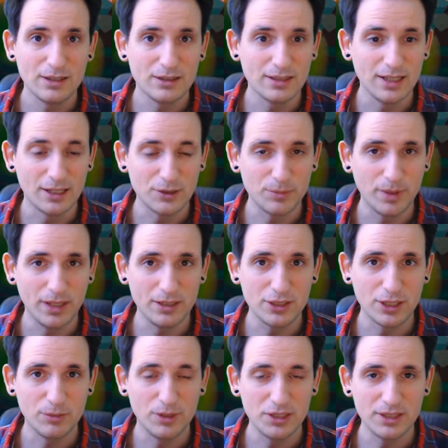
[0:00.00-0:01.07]
Sludge
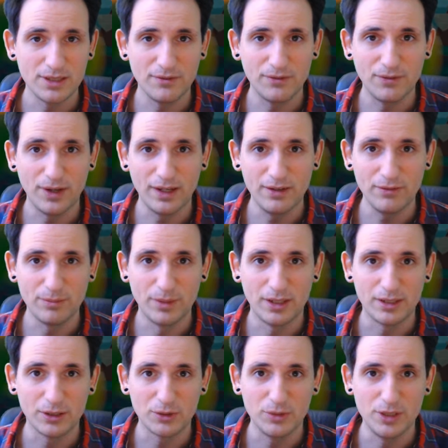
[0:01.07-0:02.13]
Belcher, which is a 5
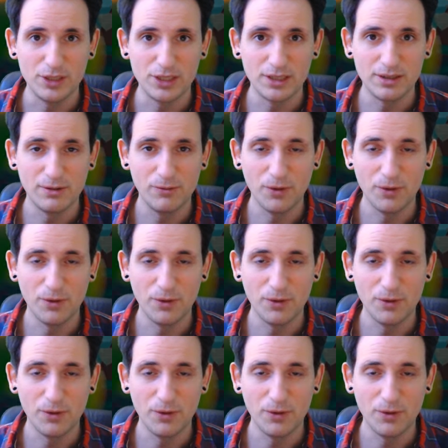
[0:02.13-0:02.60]
mana creature